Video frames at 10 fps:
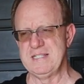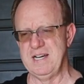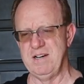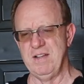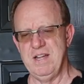
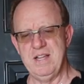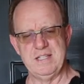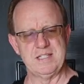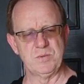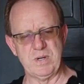Now,
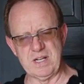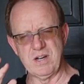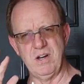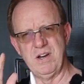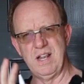this is what they
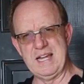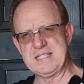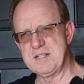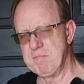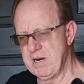call an
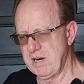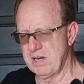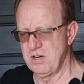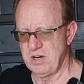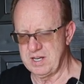
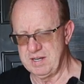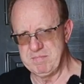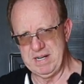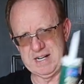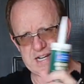elastomeric caulking,
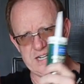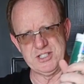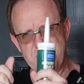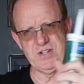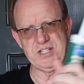meaning it kind of
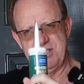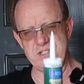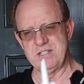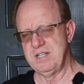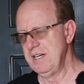stretches.